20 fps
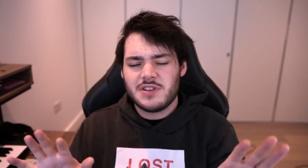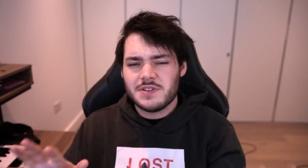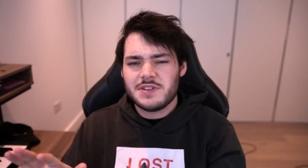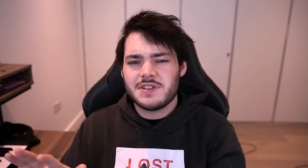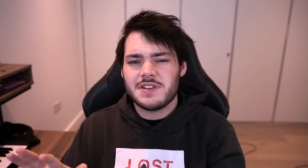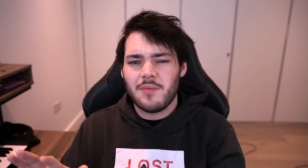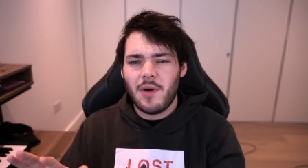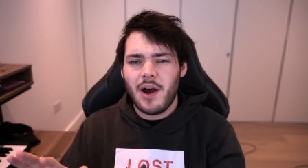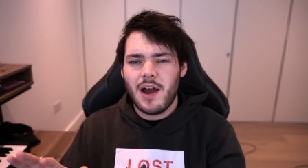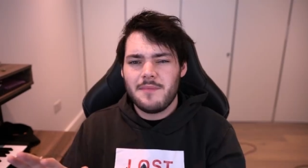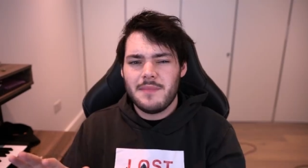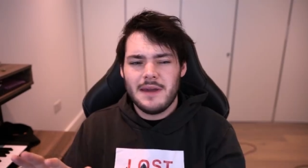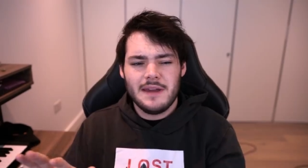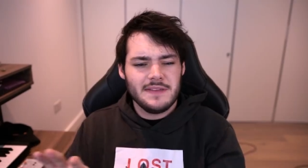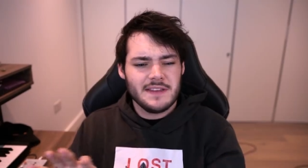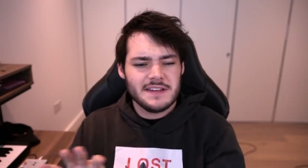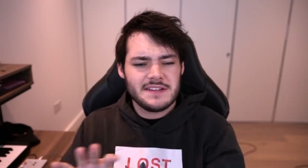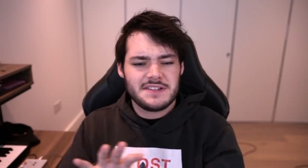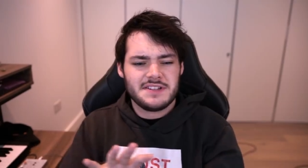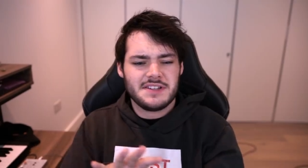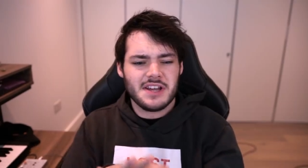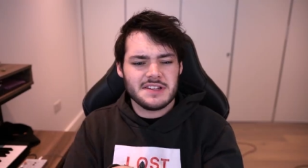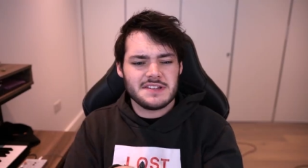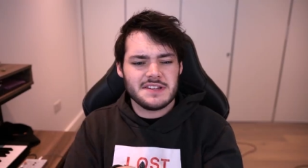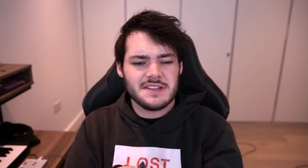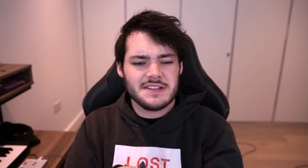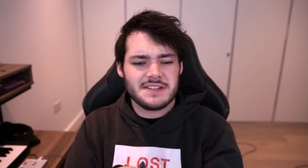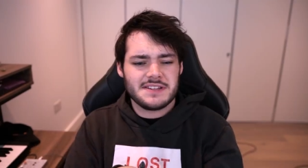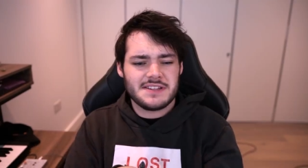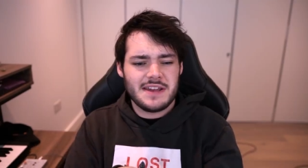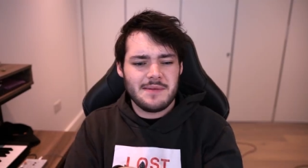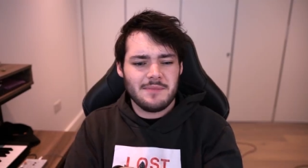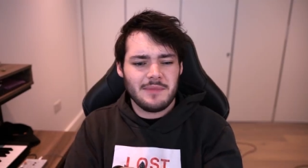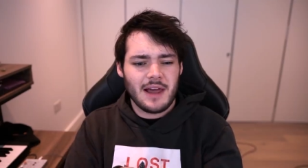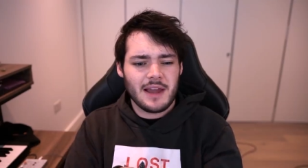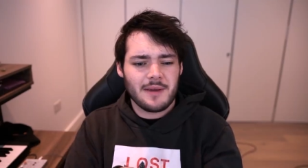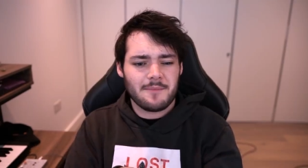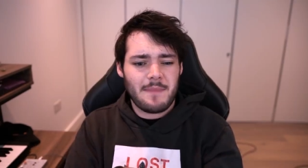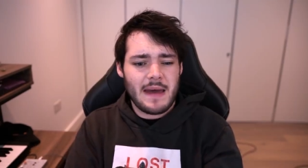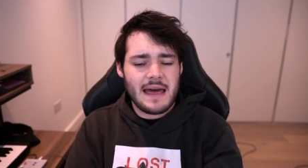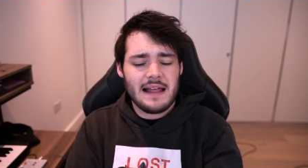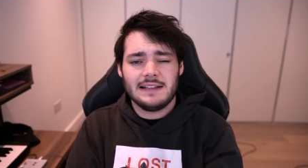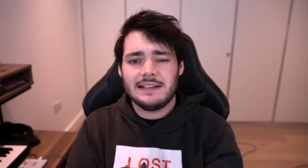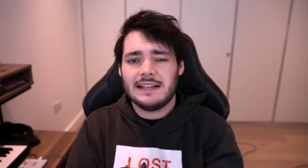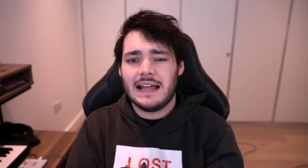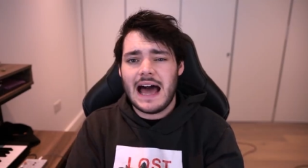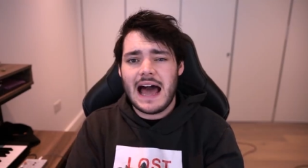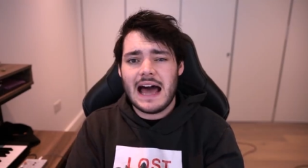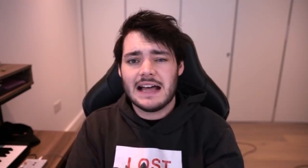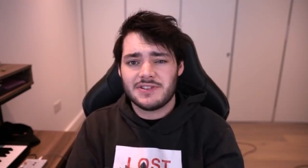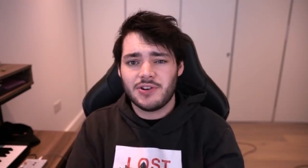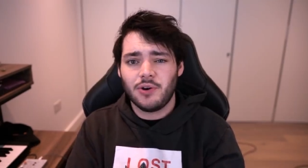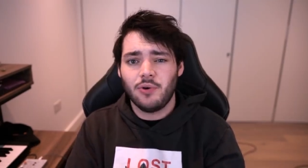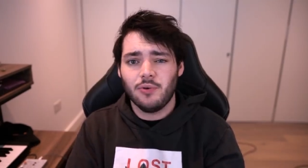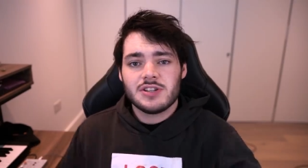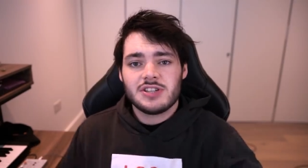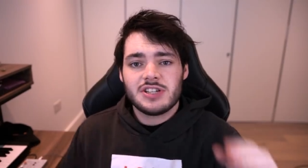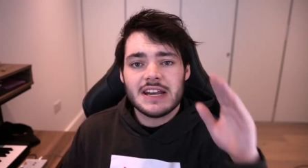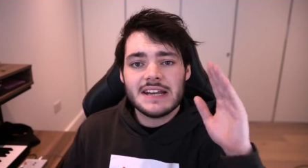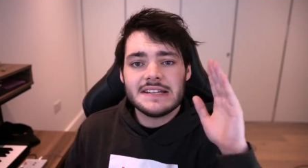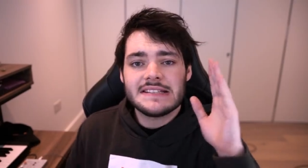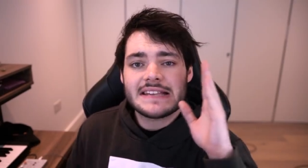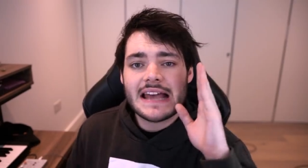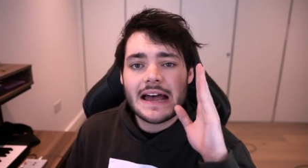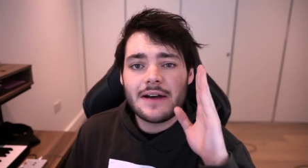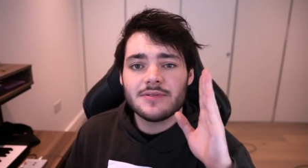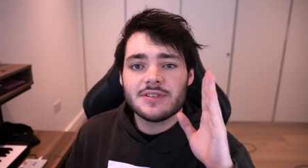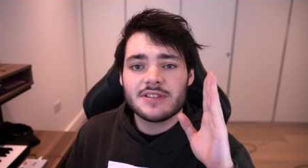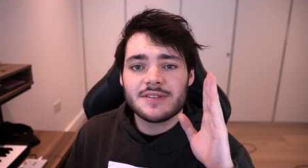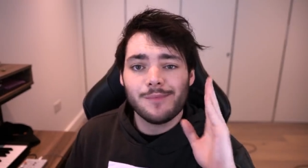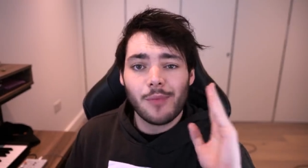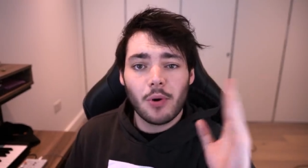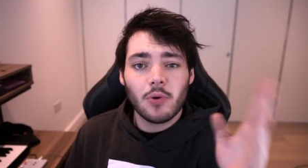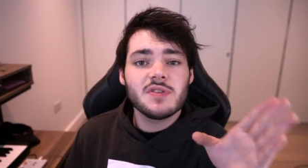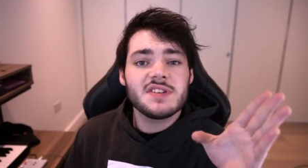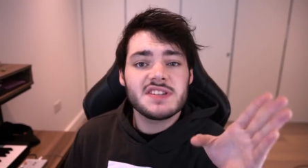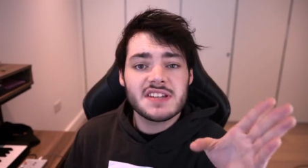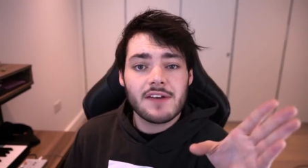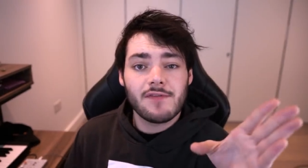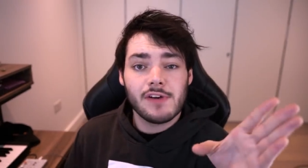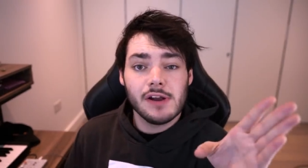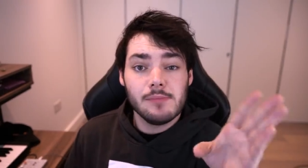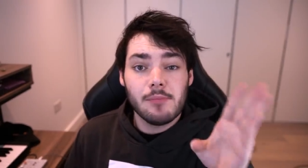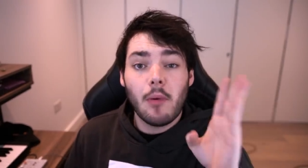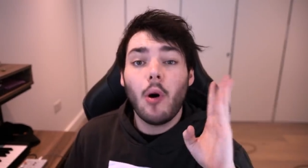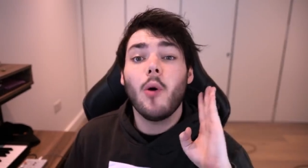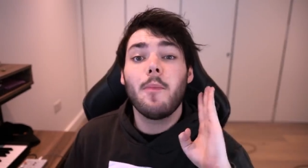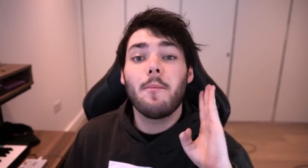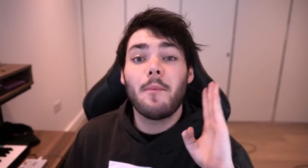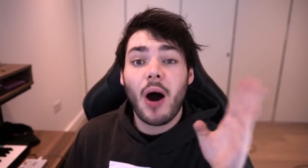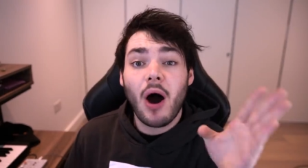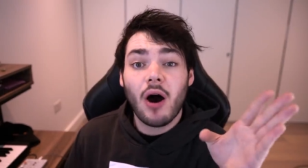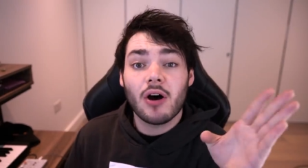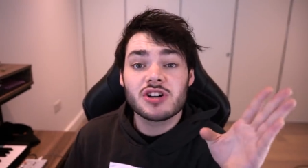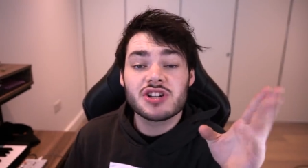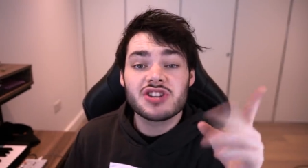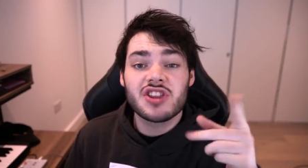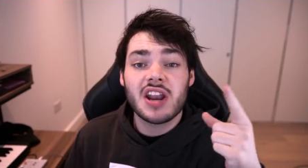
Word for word: Do you see what I mean? This doesn't seem like Belle at all. She sounds more southern, more posh